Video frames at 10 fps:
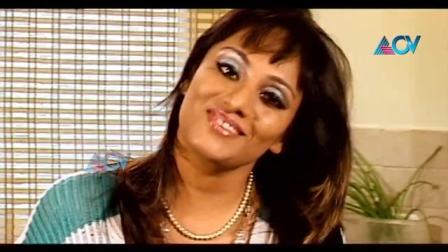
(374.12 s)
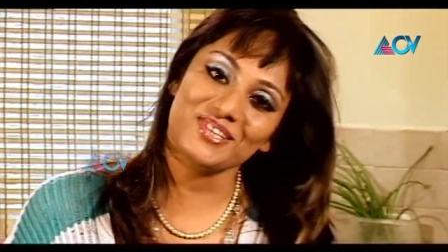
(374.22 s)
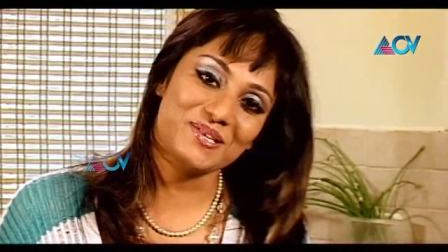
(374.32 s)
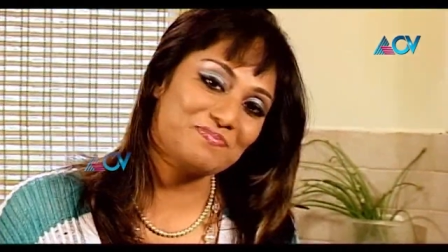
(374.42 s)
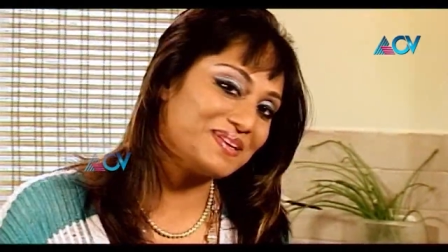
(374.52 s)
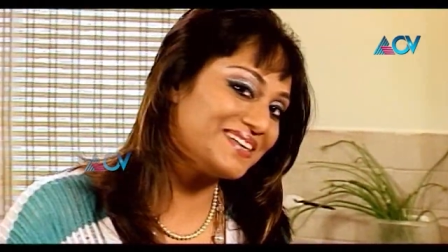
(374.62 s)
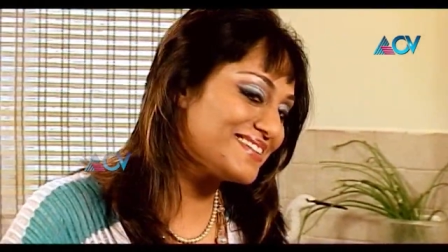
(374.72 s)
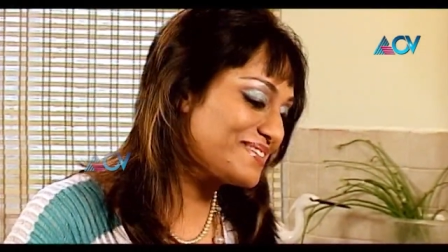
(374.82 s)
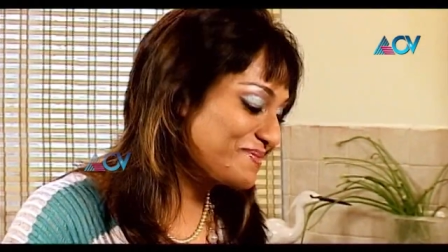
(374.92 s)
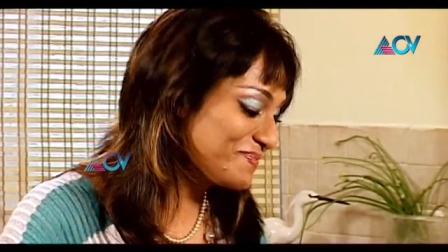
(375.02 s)
just a
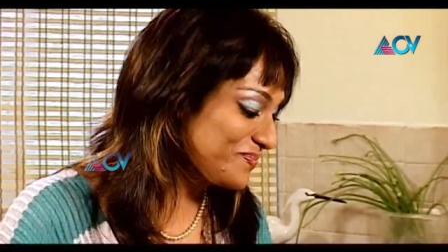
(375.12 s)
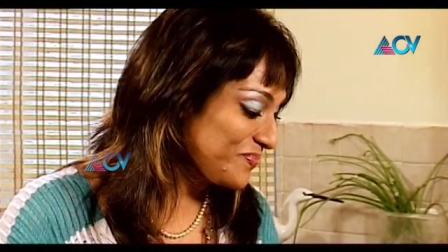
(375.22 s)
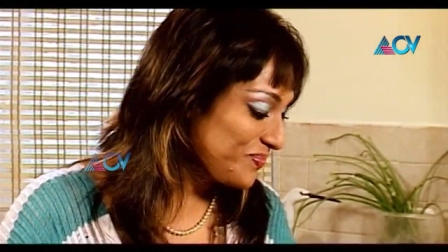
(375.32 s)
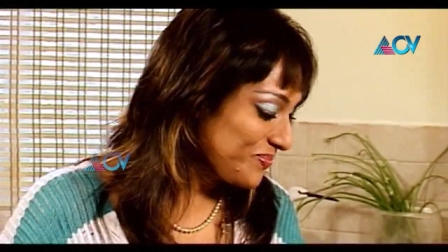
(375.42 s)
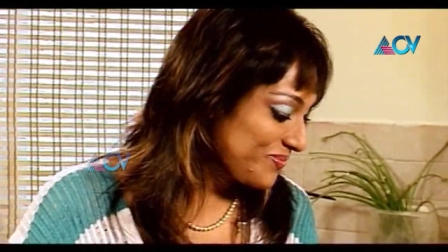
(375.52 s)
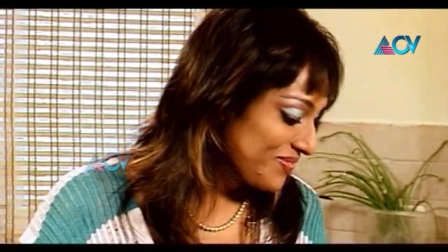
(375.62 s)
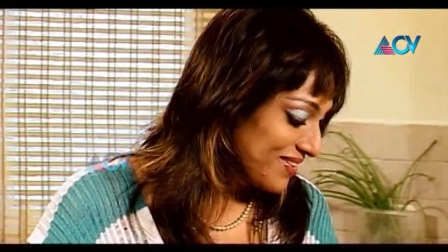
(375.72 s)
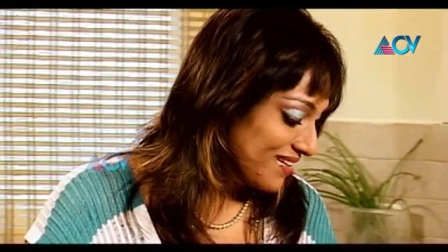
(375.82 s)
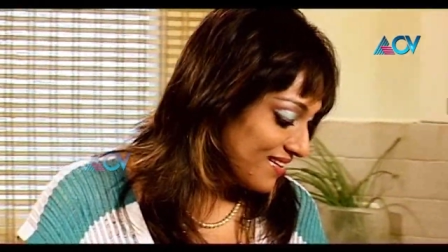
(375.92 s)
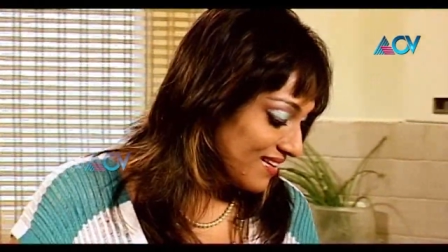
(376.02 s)
bit
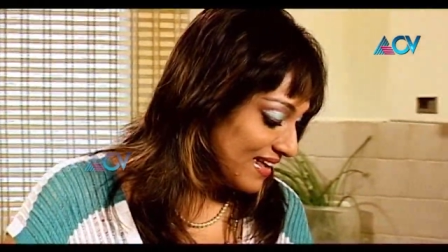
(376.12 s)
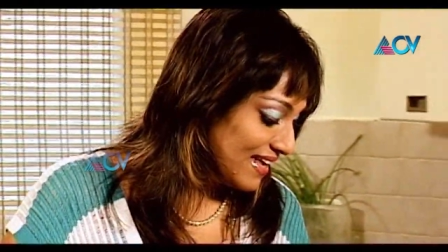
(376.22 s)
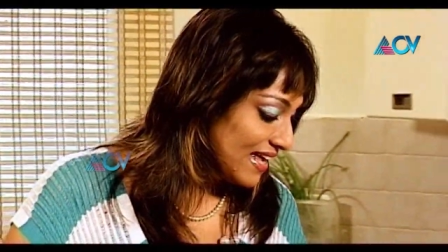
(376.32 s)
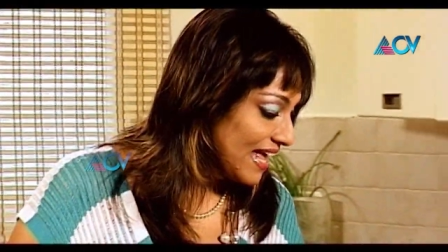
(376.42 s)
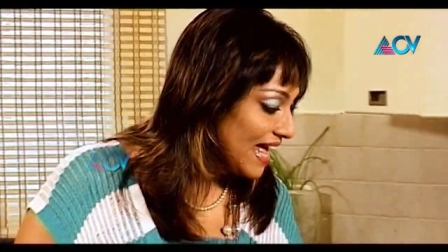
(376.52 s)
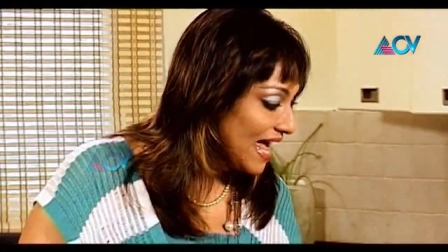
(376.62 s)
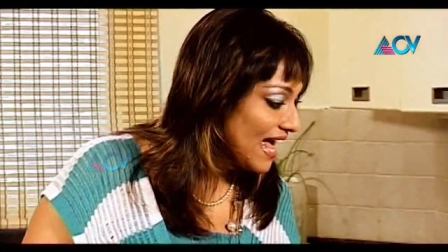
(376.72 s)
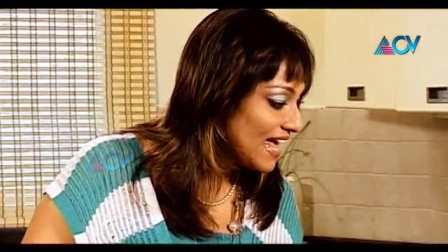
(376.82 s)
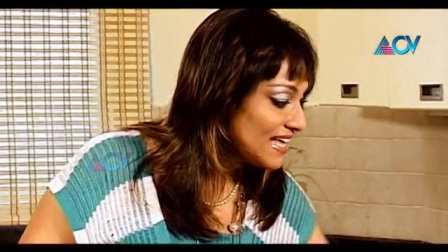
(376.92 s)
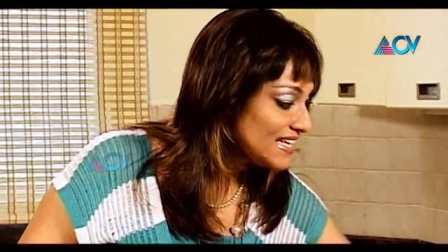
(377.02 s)
okay.
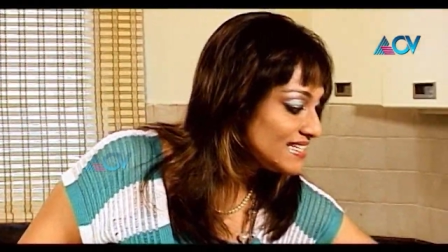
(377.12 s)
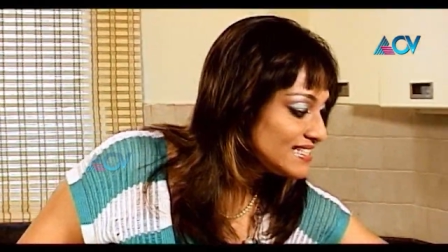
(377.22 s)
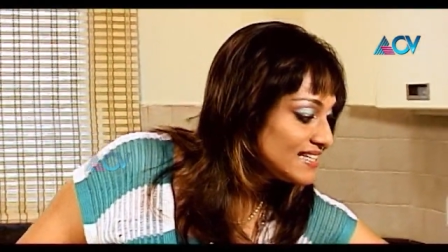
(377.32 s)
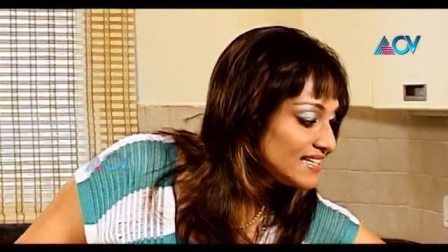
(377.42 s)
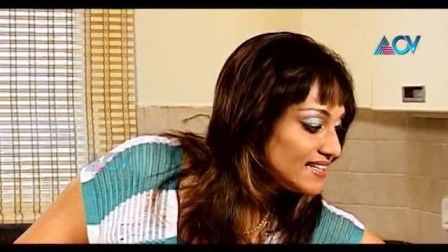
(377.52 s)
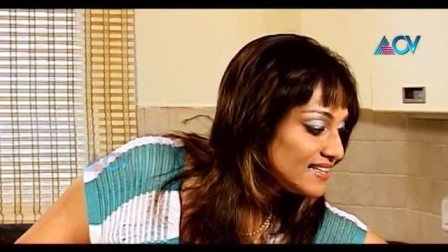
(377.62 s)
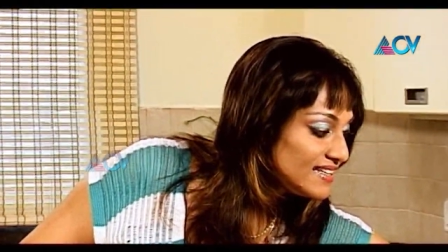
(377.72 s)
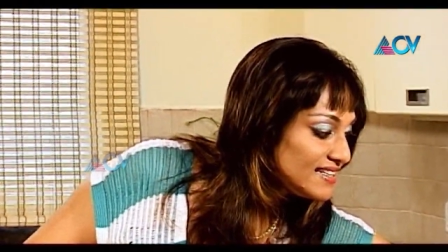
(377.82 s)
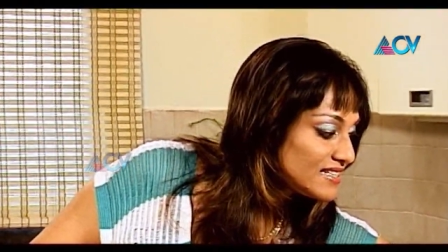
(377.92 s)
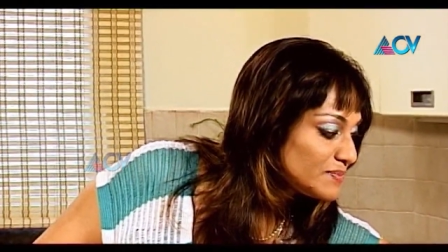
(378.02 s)
and
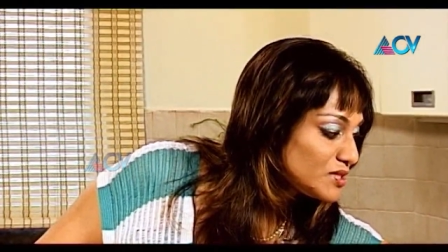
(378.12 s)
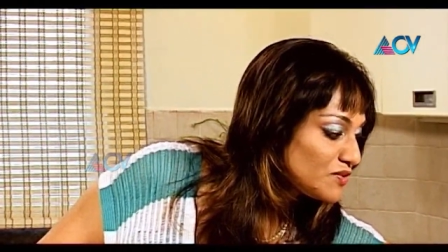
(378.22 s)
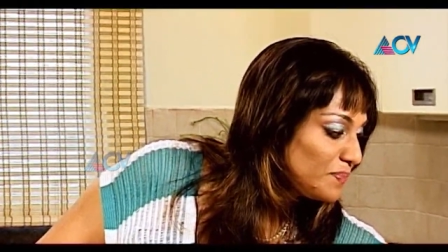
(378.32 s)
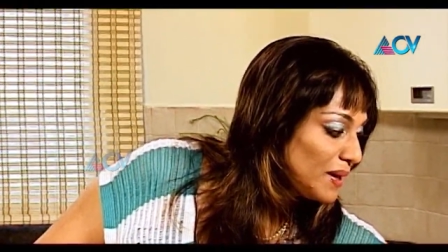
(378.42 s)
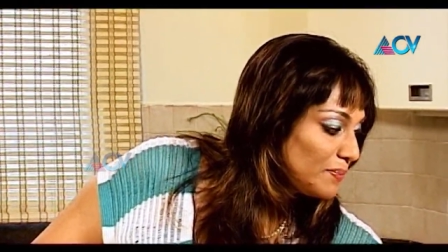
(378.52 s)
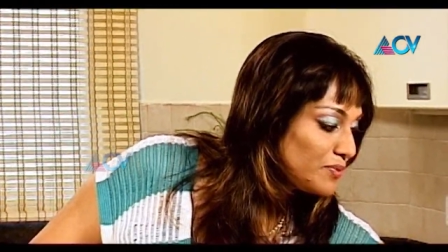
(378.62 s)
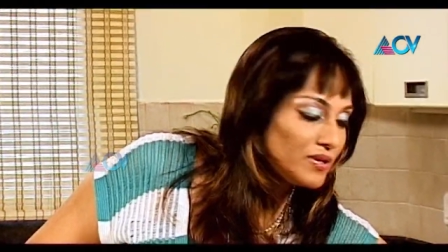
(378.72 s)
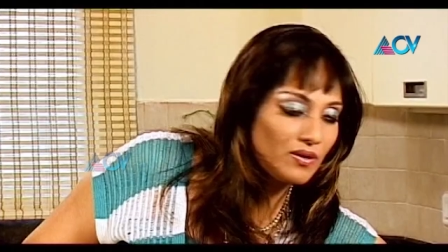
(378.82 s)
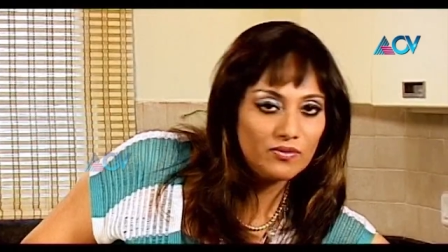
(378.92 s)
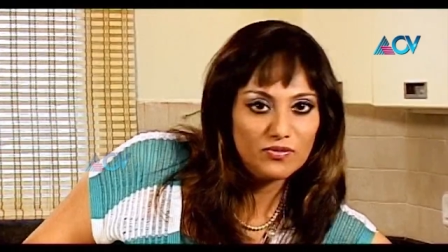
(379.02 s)
a little bit of
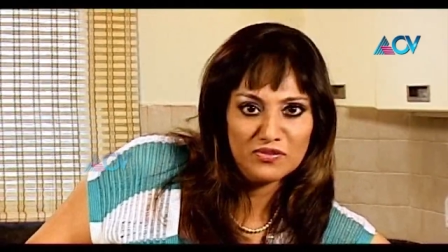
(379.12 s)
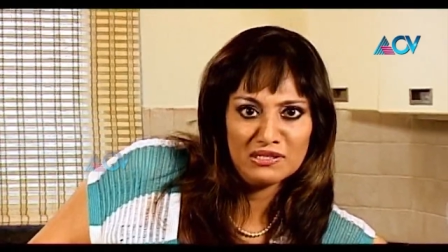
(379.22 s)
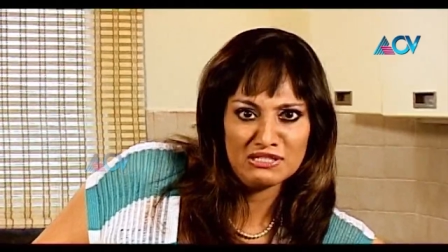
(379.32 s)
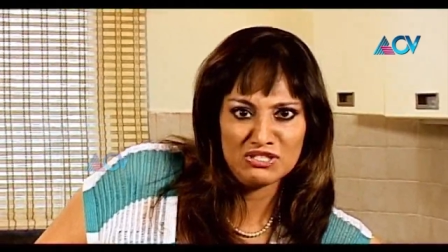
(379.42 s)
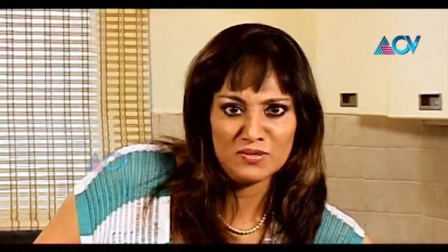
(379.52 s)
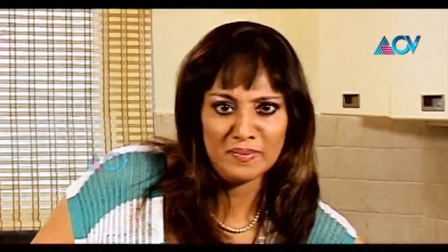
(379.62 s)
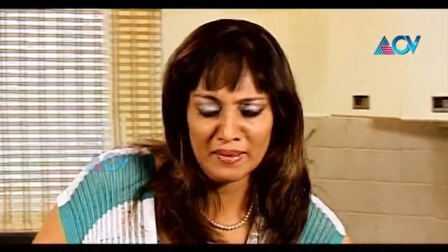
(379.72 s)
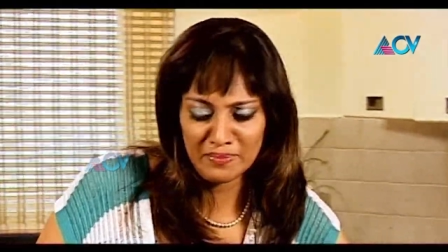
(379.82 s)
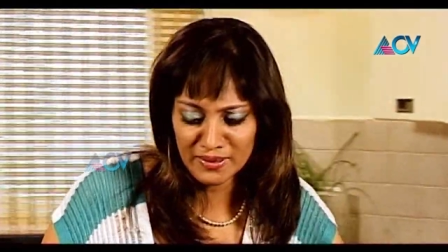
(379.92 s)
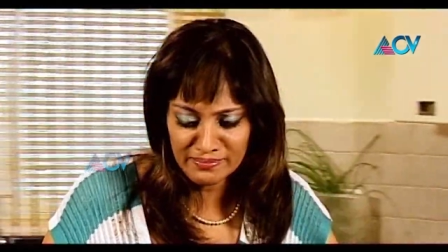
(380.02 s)
pepper. Now, if you're allergic to
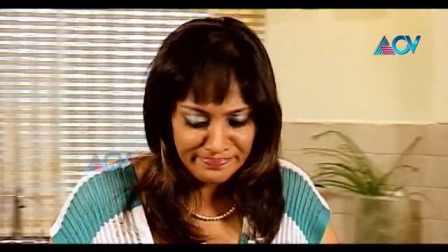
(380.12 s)
pepper,